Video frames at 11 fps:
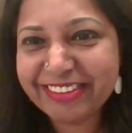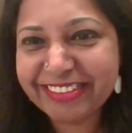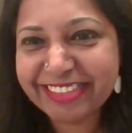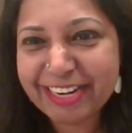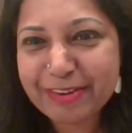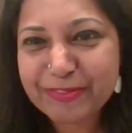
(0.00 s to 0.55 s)

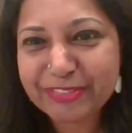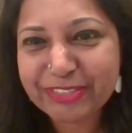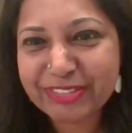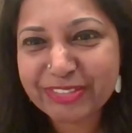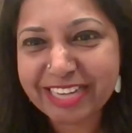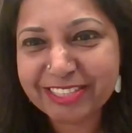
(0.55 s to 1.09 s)
Okay,
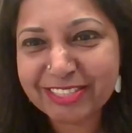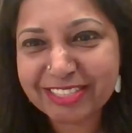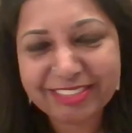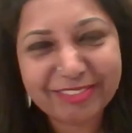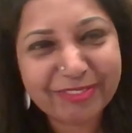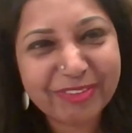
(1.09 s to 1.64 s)
so that is
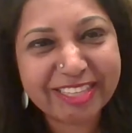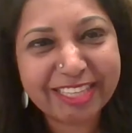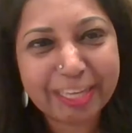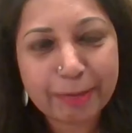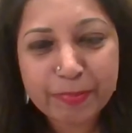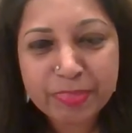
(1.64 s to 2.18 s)
one
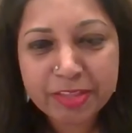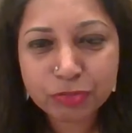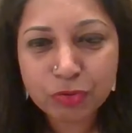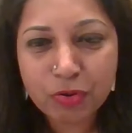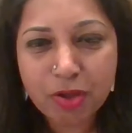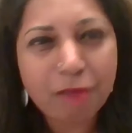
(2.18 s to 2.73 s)
thing.
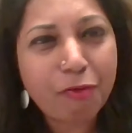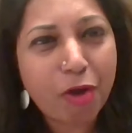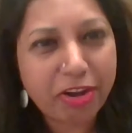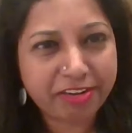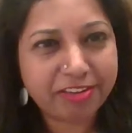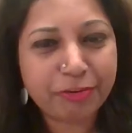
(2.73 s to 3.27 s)
So
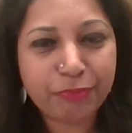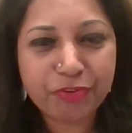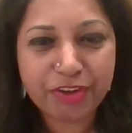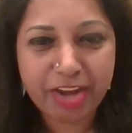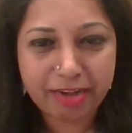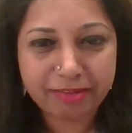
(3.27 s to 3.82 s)
avoid if
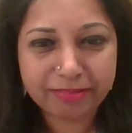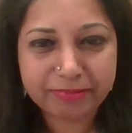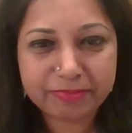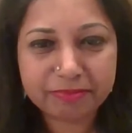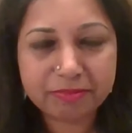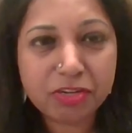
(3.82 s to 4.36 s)
you can.
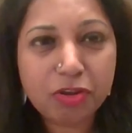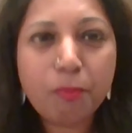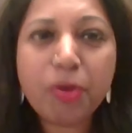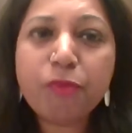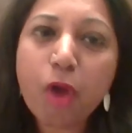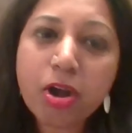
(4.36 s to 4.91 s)

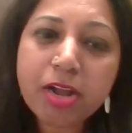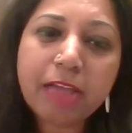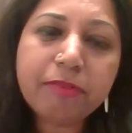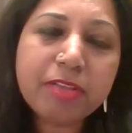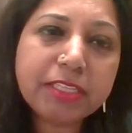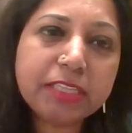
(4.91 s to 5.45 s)
But what
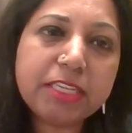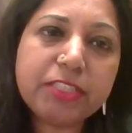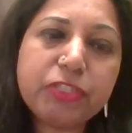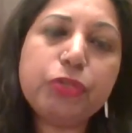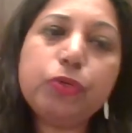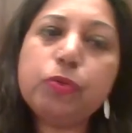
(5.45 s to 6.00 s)
I will
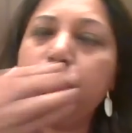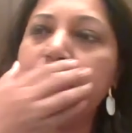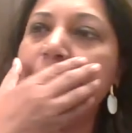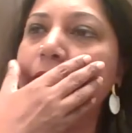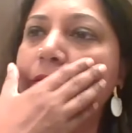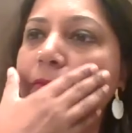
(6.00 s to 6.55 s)
suggest you
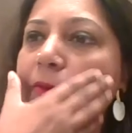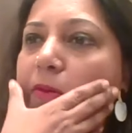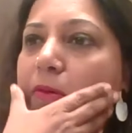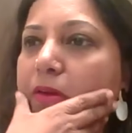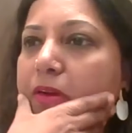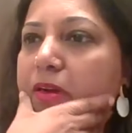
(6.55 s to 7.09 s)
when,
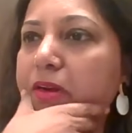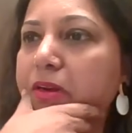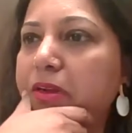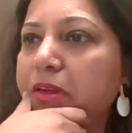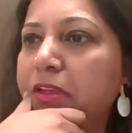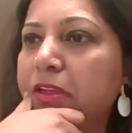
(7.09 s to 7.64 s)

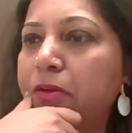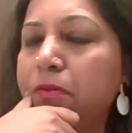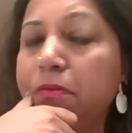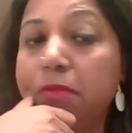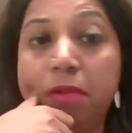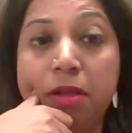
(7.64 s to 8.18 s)
you
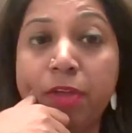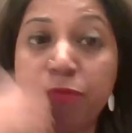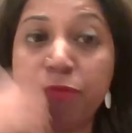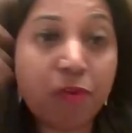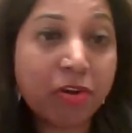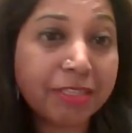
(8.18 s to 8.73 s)
know,
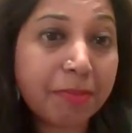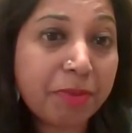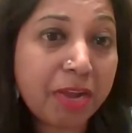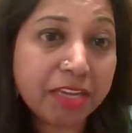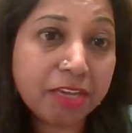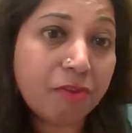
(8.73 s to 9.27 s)
now, for
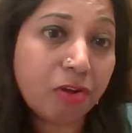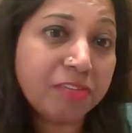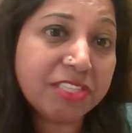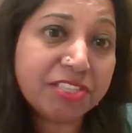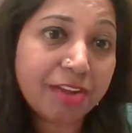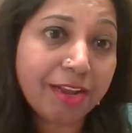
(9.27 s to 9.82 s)
example, I give
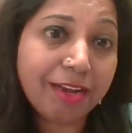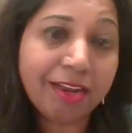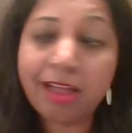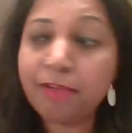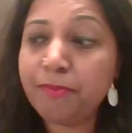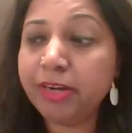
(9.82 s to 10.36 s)
always training.
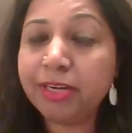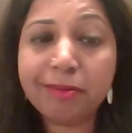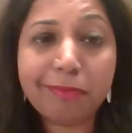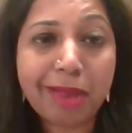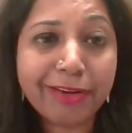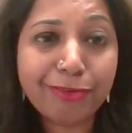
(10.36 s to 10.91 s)
I
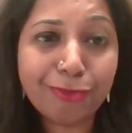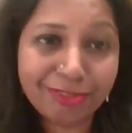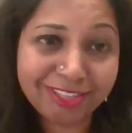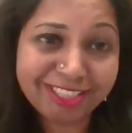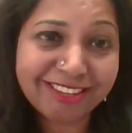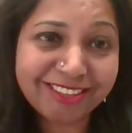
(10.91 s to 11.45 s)
maintain my
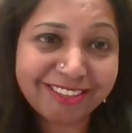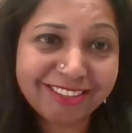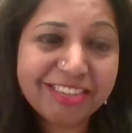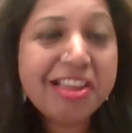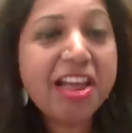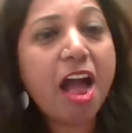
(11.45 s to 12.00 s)
note journal.
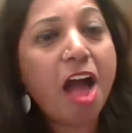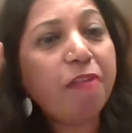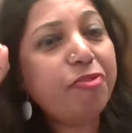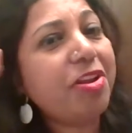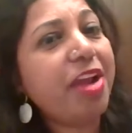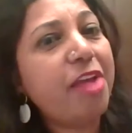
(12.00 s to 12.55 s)

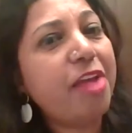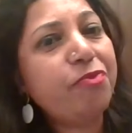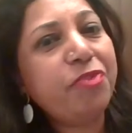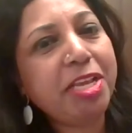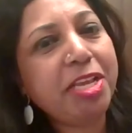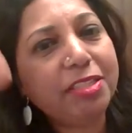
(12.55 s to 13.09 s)
After
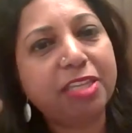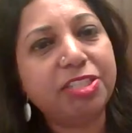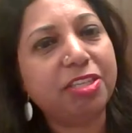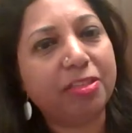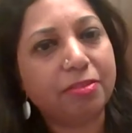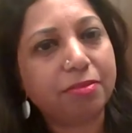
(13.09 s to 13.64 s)
every
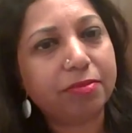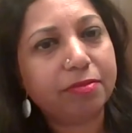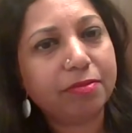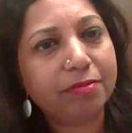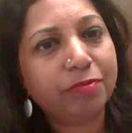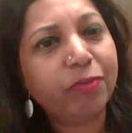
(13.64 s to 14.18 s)
session,
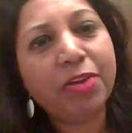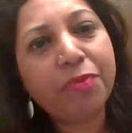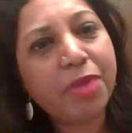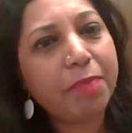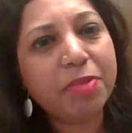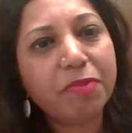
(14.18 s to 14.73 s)
whenever
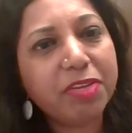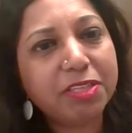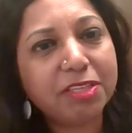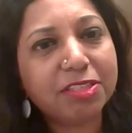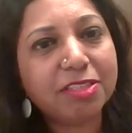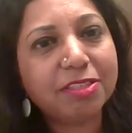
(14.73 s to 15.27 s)
I'm giving
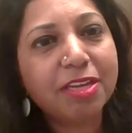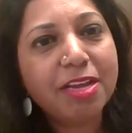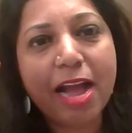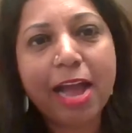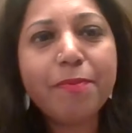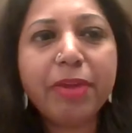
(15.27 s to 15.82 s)
sessions,
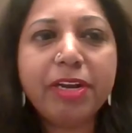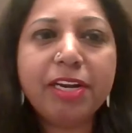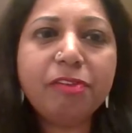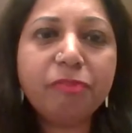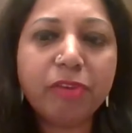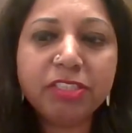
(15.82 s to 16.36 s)
I
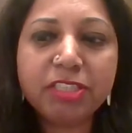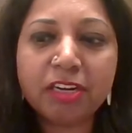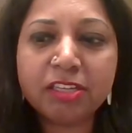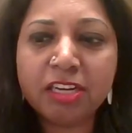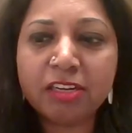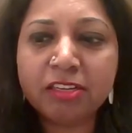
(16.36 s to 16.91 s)
maintain one
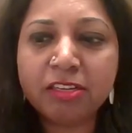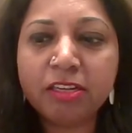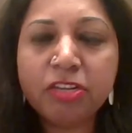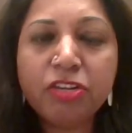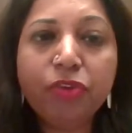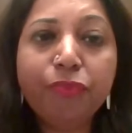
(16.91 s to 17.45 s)
journal
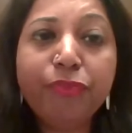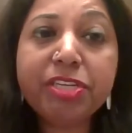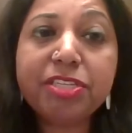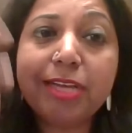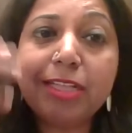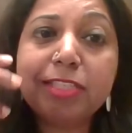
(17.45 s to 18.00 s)

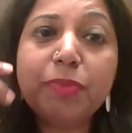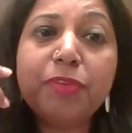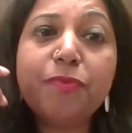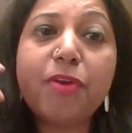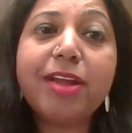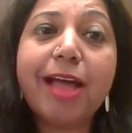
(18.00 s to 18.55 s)
which tells me
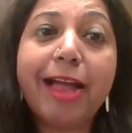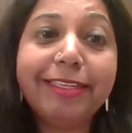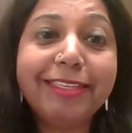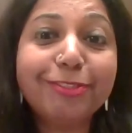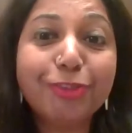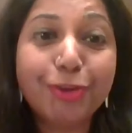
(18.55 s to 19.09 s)
what I
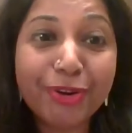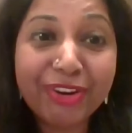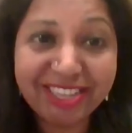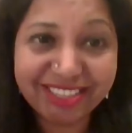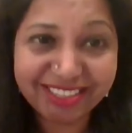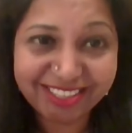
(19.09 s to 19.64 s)
did
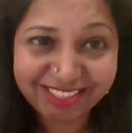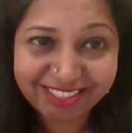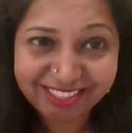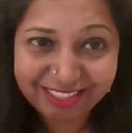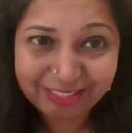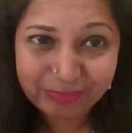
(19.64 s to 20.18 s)
good in this
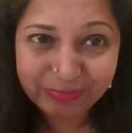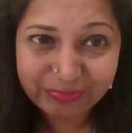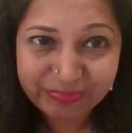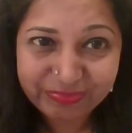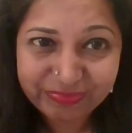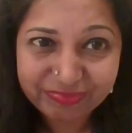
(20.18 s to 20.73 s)

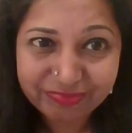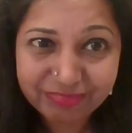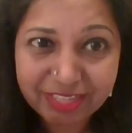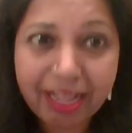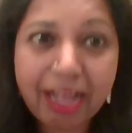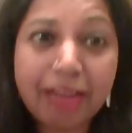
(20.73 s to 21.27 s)

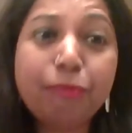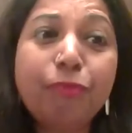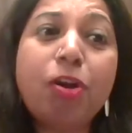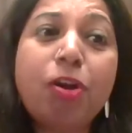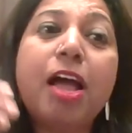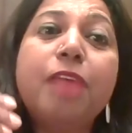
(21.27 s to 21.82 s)
and
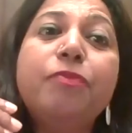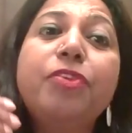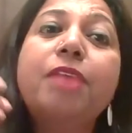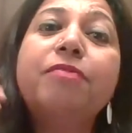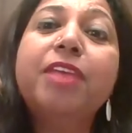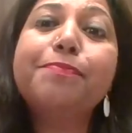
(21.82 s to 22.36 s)
what I would
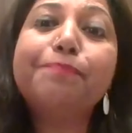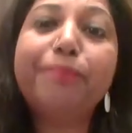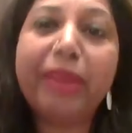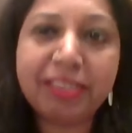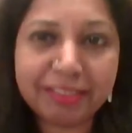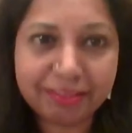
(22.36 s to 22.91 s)
have done
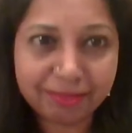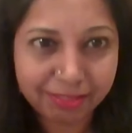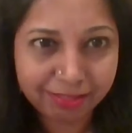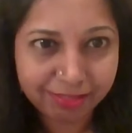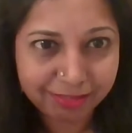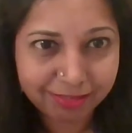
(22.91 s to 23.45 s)
better in
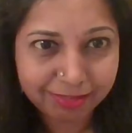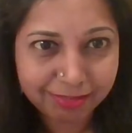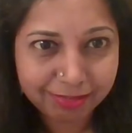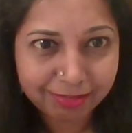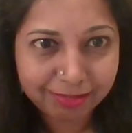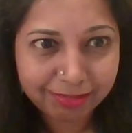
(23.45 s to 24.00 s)

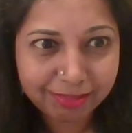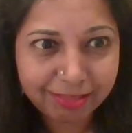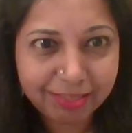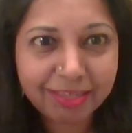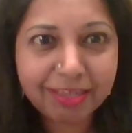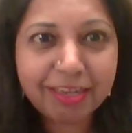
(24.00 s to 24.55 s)

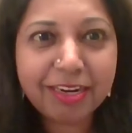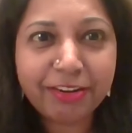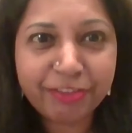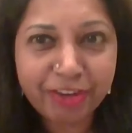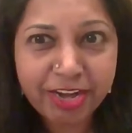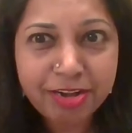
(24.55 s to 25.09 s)

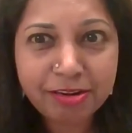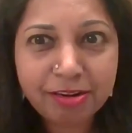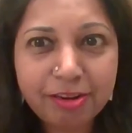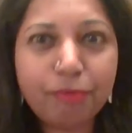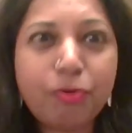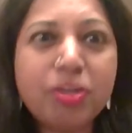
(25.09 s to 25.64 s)
this, right?
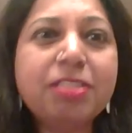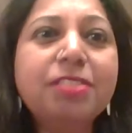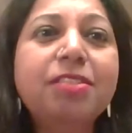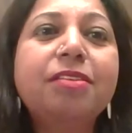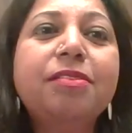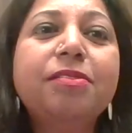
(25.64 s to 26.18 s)
What is
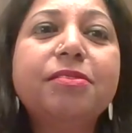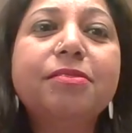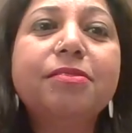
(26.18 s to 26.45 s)
the